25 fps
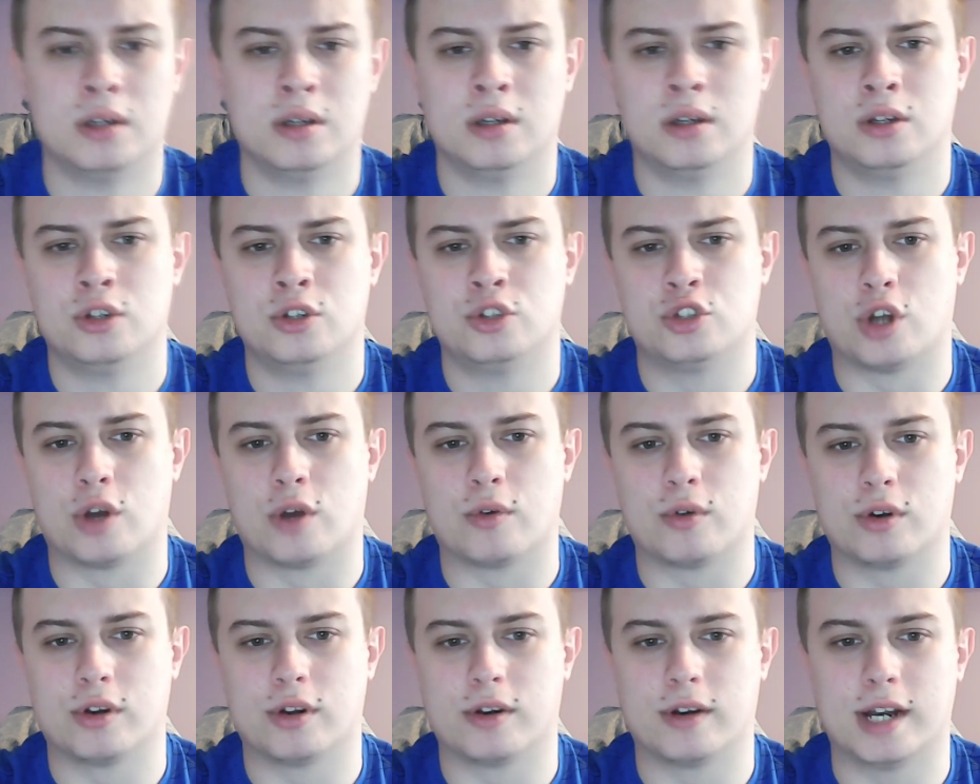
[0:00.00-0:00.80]

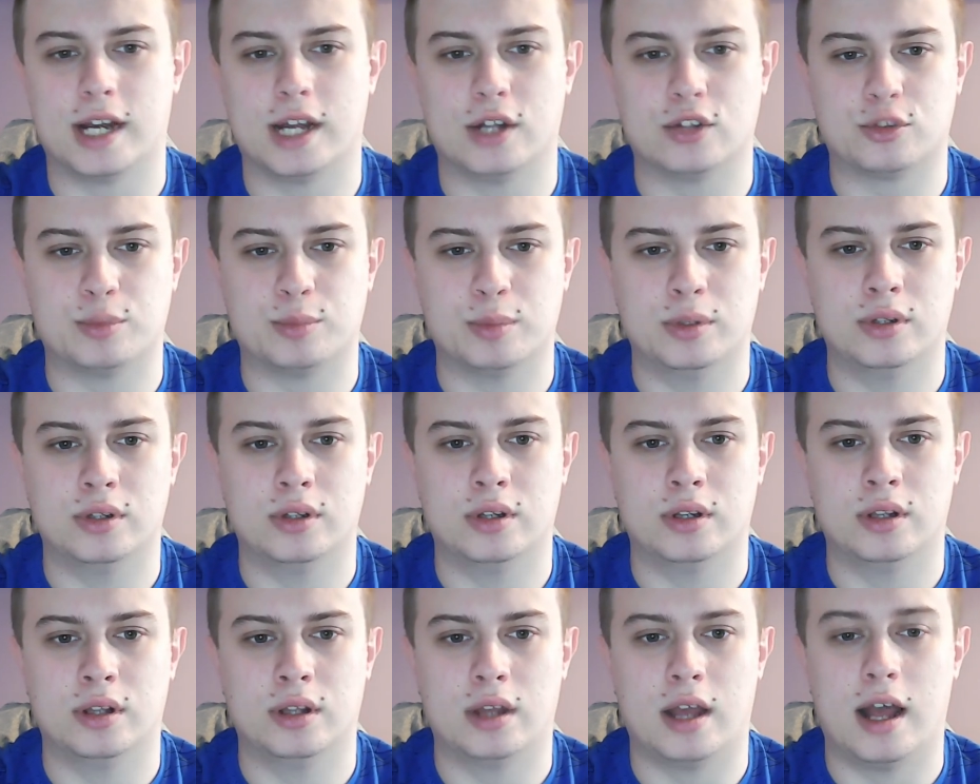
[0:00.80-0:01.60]
showrunner
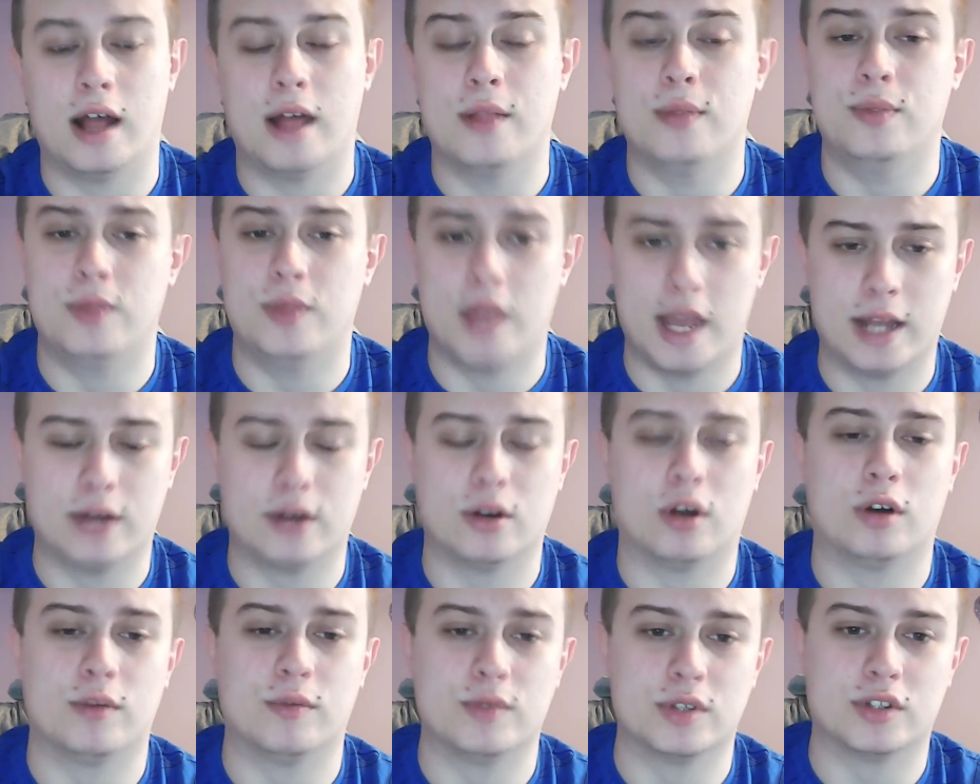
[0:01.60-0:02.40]
announcement. And
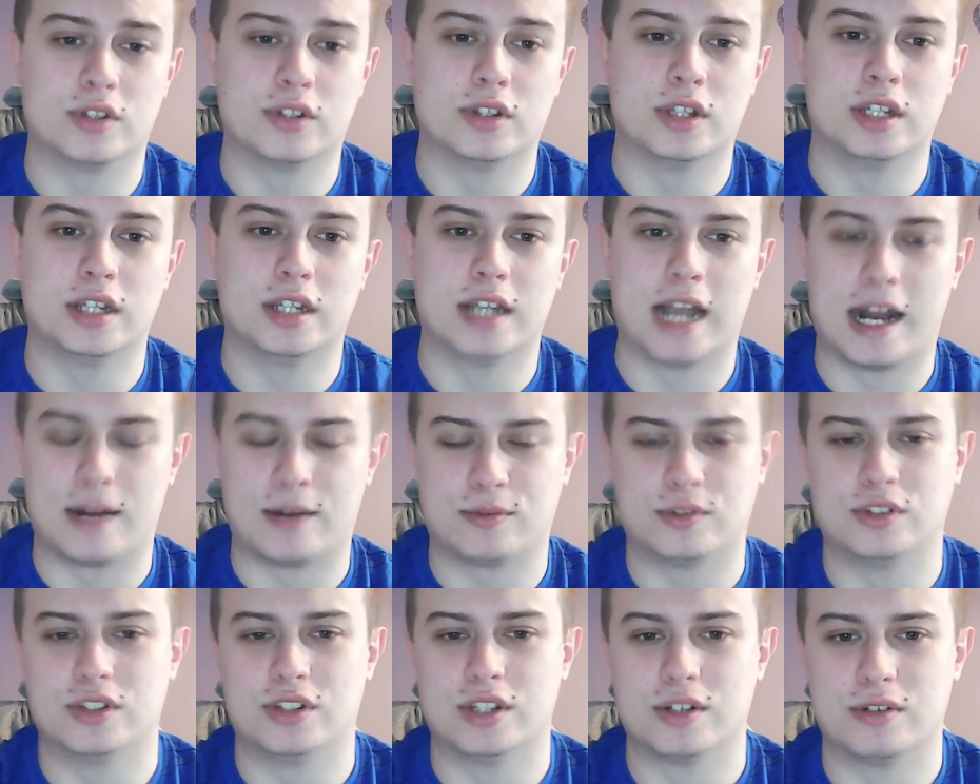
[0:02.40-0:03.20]
then obviously
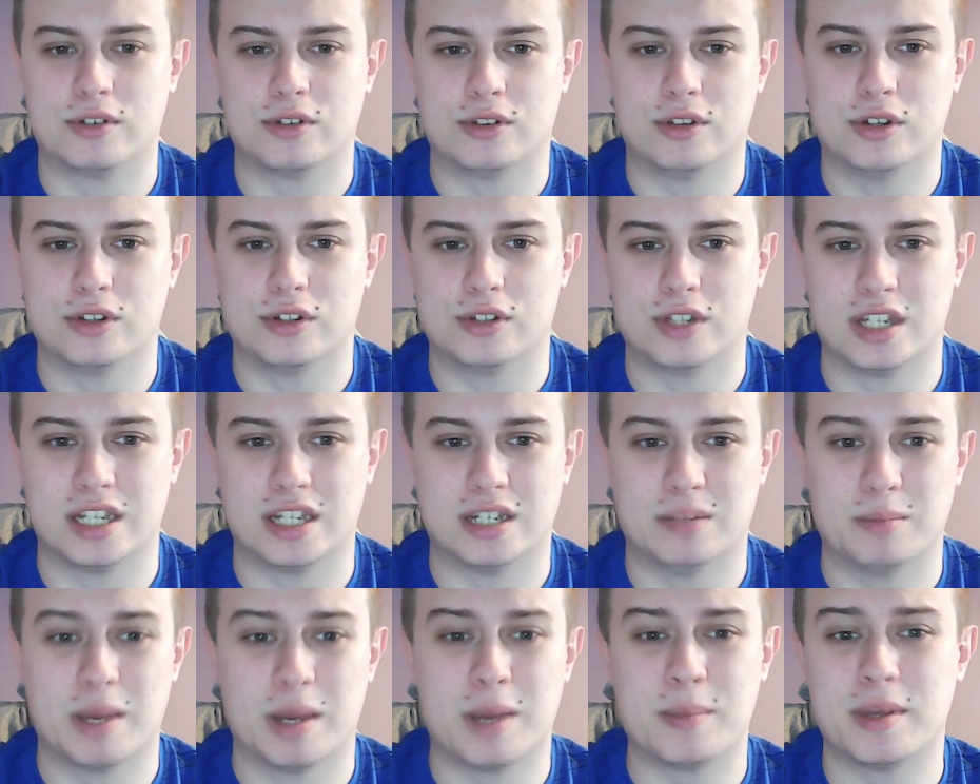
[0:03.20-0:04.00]
after Series
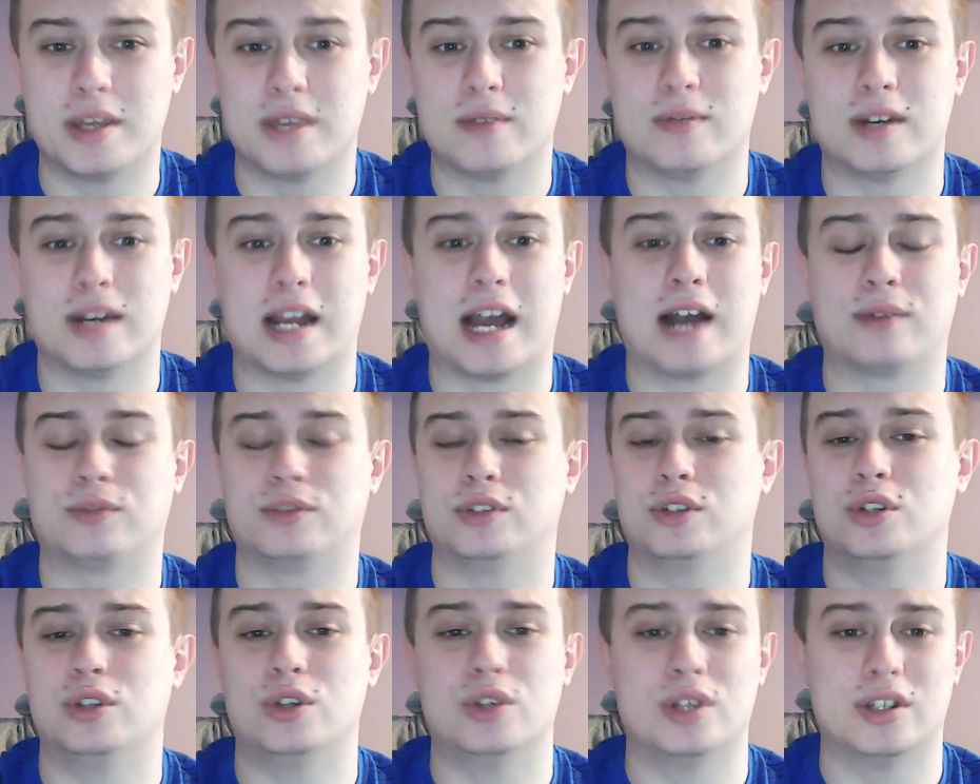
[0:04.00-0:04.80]
13, maybe even
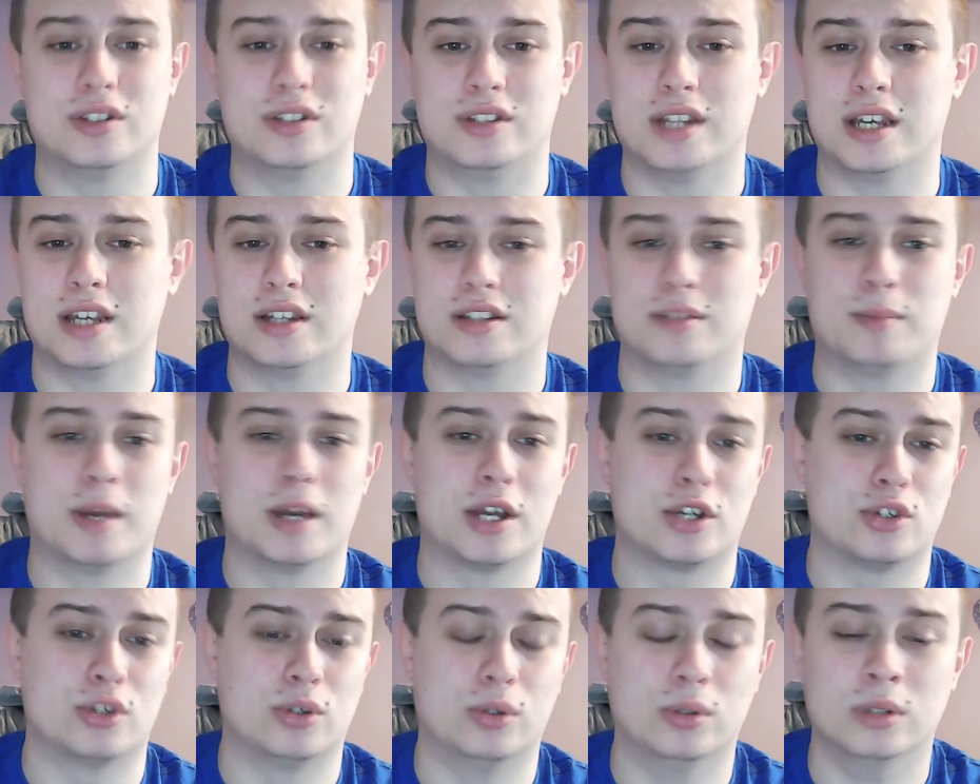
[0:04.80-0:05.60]
after New Year's Day
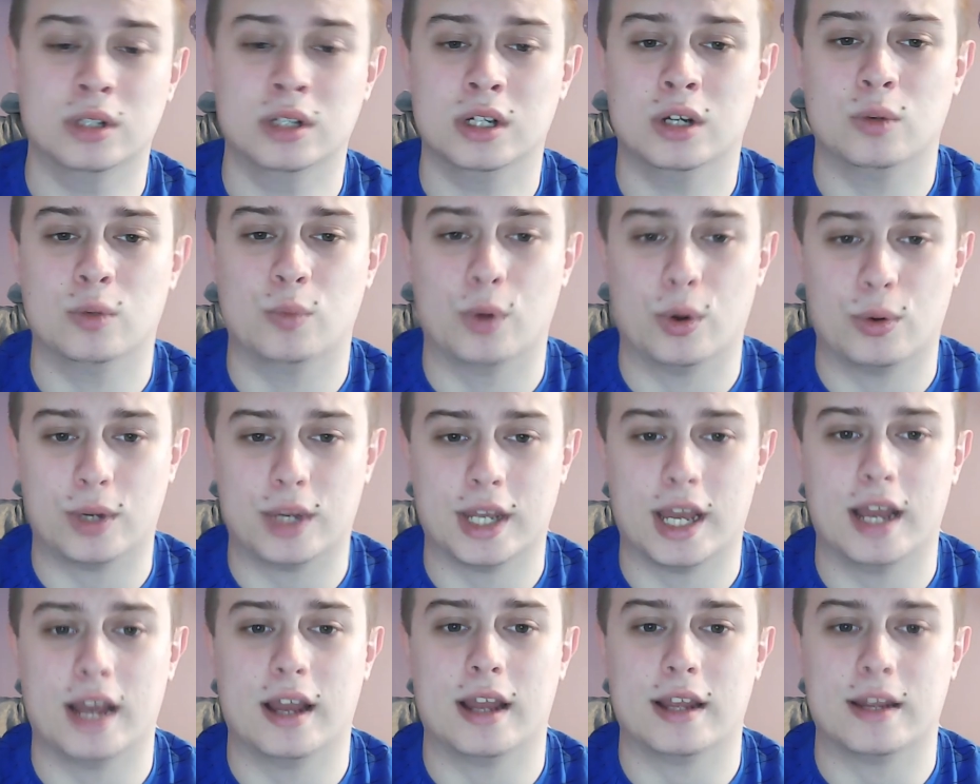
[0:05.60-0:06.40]
special, we'll
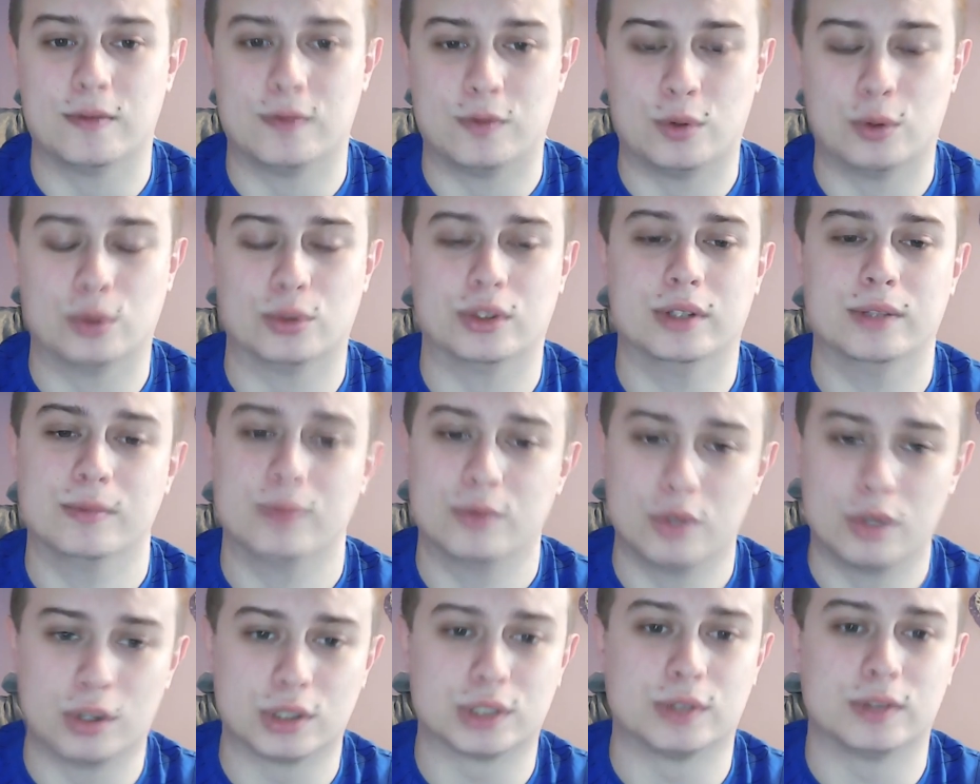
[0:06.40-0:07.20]
get a
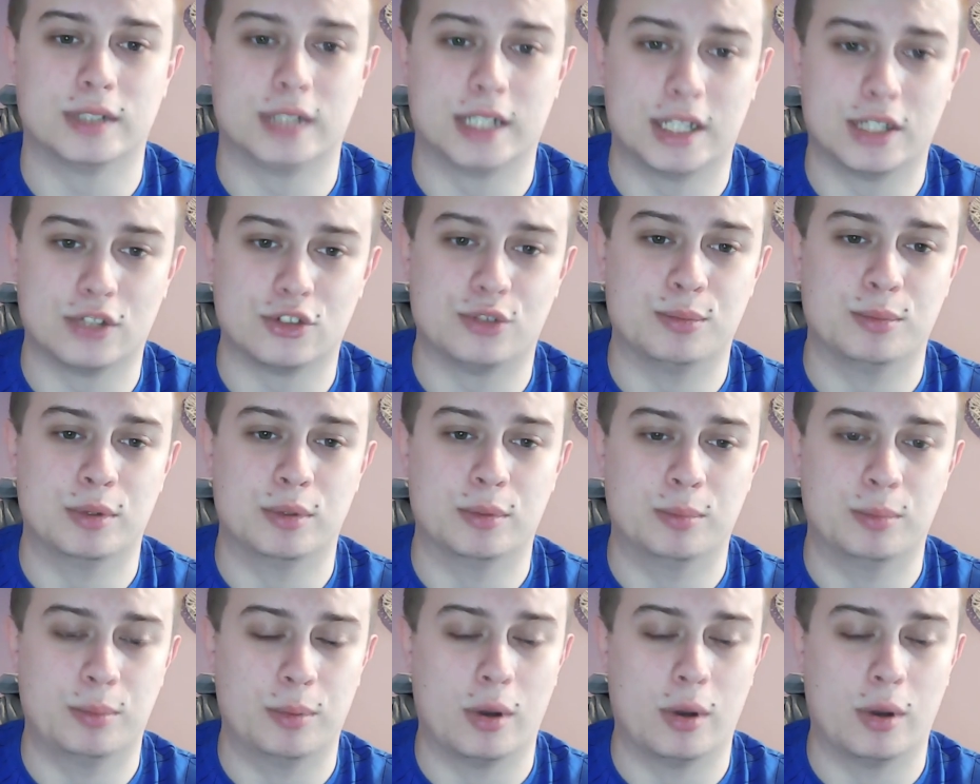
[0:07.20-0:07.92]
14th Doctor announcement.